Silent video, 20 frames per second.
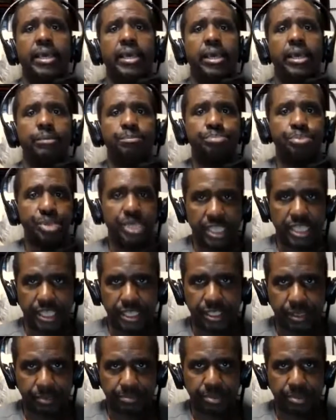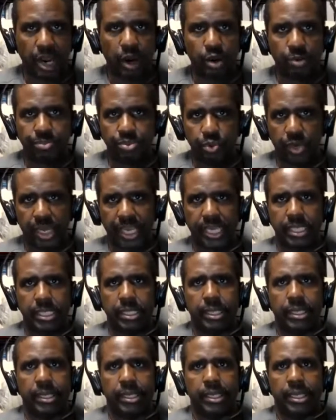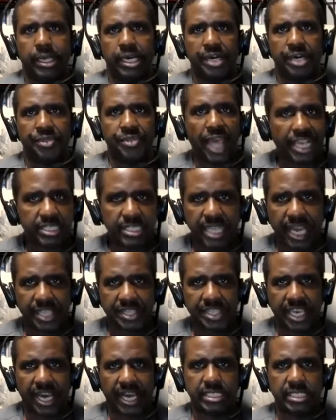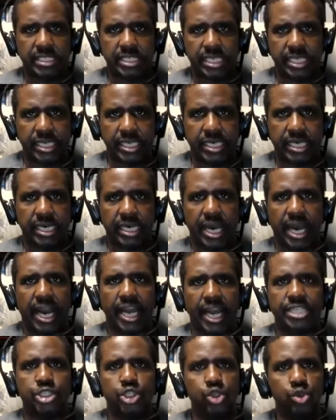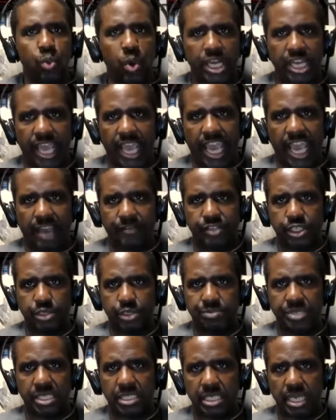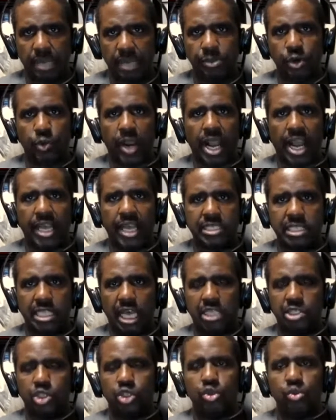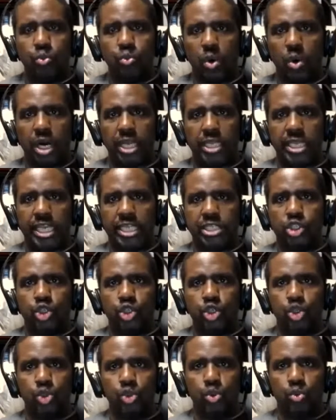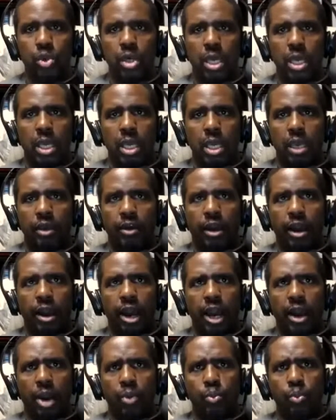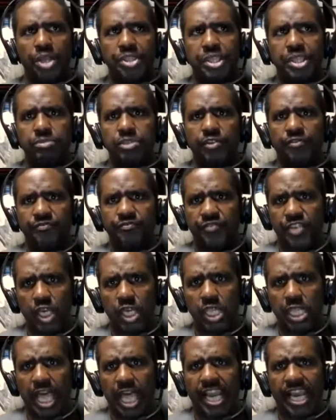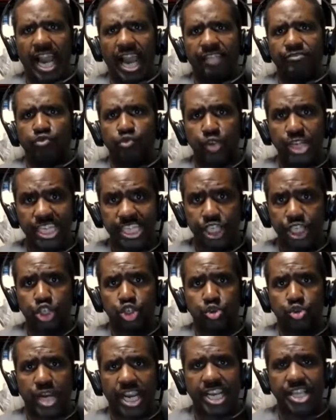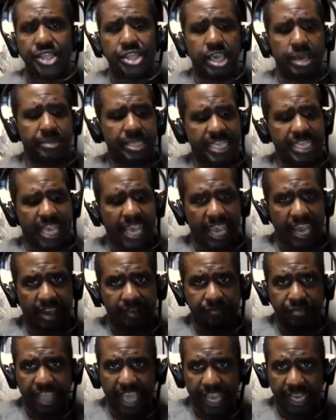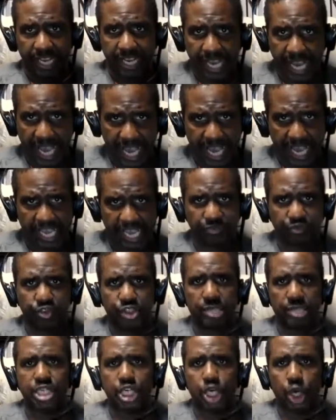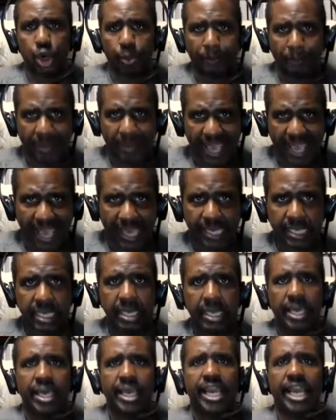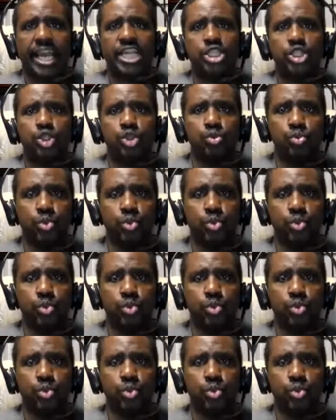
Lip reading: and put it in a PowerPoint. That's not the idea. I do want to have it to be summarized, and I do want it to, I want them to feel like I've really trained them, and to have that guide for them to go back and to